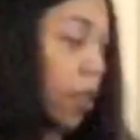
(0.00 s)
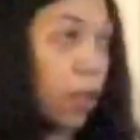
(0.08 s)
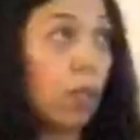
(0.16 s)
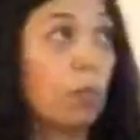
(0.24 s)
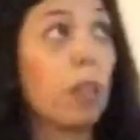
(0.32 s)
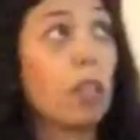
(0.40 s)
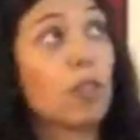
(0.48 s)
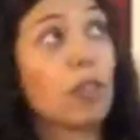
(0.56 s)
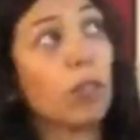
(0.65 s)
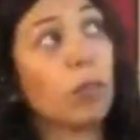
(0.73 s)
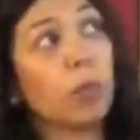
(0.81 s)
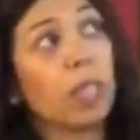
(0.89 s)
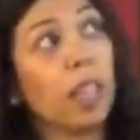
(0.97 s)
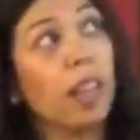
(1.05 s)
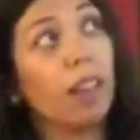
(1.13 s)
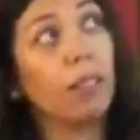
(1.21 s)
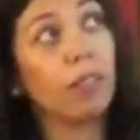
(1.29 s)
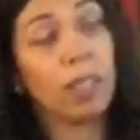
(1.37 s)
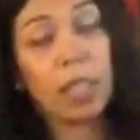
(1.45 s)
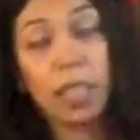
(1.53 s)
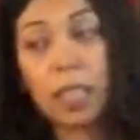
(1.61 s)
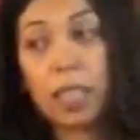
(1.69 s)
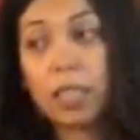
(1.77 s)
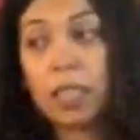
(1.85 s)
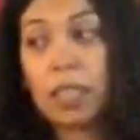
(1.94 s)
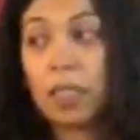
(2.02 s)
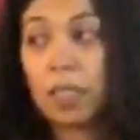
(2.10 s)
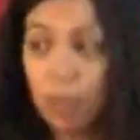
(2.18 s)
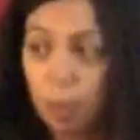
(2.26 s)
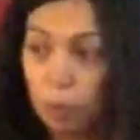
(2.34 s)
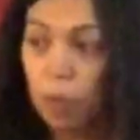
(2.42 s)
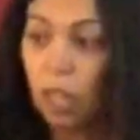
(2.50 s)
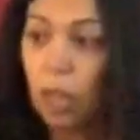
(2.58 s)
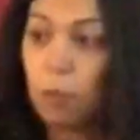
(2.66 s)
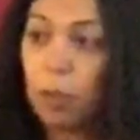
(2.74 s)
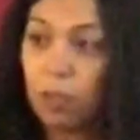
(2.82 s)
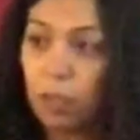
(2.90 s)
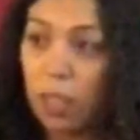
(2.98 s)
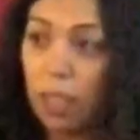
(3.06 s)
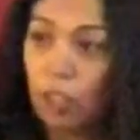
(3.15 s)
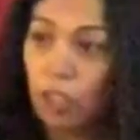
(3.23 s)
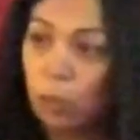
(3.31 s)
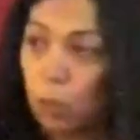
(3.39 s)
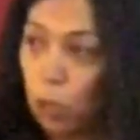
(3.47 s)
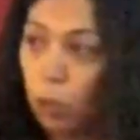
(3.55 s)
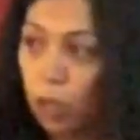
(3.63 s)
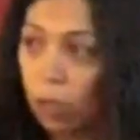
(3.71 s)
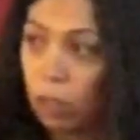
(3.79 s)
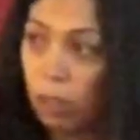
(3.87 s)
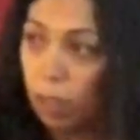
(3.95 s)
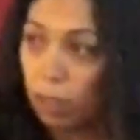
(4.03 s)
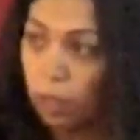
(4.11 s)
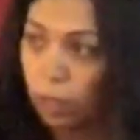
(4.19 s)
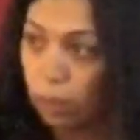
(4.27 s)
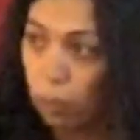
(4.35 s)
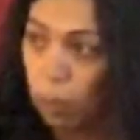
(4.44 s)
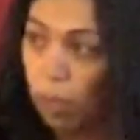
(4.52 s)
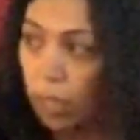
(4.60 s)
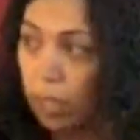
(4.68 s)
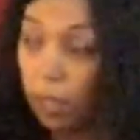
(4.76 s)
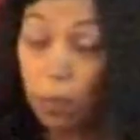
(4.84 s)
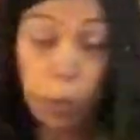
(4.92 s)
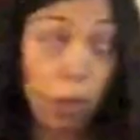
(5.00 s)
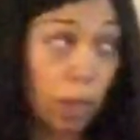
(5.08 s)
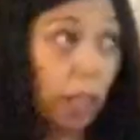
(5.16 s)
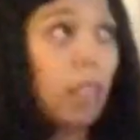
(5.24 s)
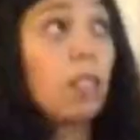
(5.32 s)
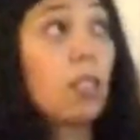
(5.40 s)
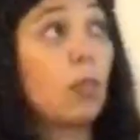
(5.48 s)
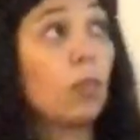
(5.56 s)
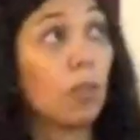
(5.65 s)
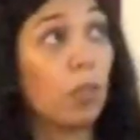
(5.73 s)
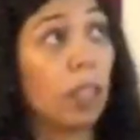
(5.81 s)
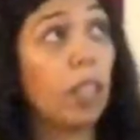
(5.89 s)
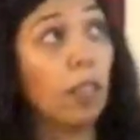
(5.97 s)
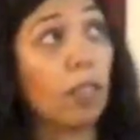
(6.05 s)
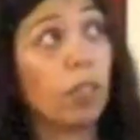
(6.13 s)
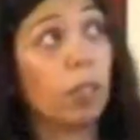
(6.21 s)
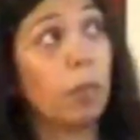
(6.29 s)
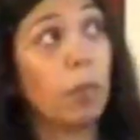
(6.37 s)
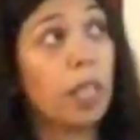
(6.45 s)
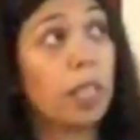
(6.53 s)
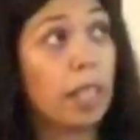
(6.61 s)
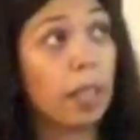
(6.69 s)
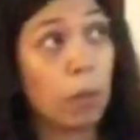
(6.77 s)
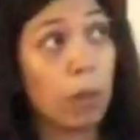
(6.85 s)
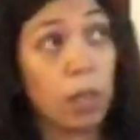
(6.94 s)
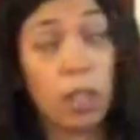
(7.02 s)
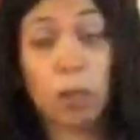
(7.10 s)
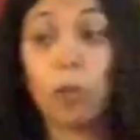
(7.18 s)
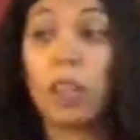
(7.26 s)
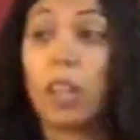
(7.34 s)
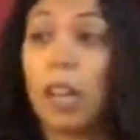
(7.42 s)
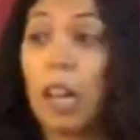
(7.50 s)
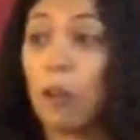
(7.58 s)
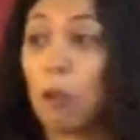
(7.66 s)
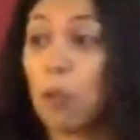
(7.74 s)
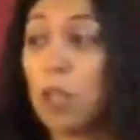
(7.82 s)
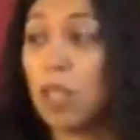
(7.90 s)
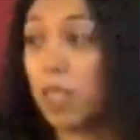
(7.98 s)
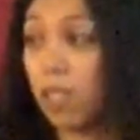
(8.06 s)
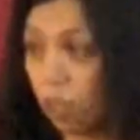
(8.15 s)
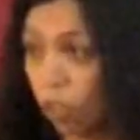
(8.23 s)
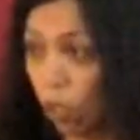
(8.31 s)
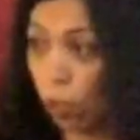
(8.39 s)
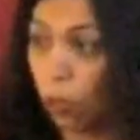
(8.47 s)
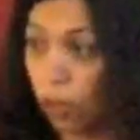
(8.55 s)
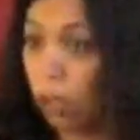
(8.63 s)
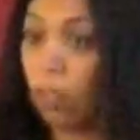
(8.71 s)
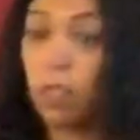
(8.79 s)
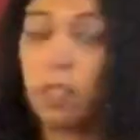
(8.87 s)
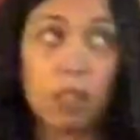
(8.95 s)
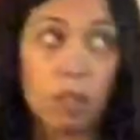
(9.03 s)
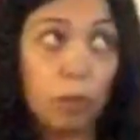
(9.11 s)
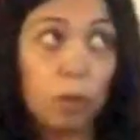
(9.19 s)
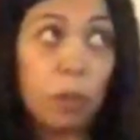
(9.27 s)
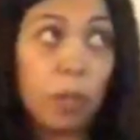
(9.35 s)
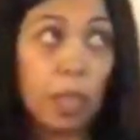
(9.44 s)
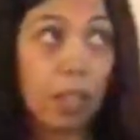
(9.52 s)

is to make sure that we have some type of connection between the mind and the body, so for a healthier mind and body, so that our resistance to illness will